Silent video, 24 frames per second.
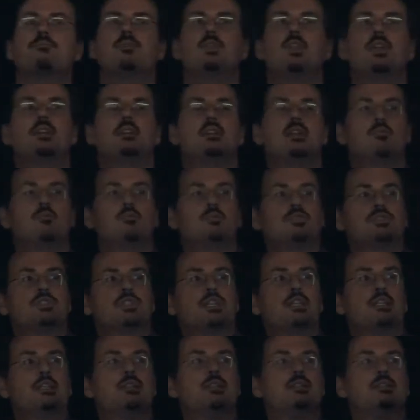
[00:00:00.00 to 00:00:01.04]
And then we'll
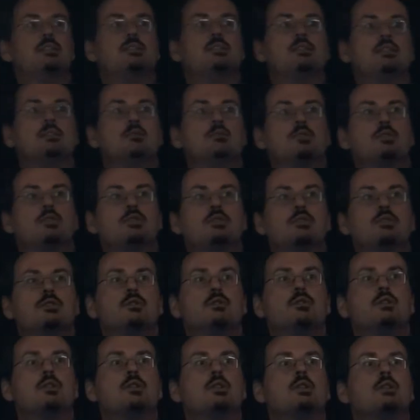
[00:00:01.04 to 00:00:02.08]
say that this is equal to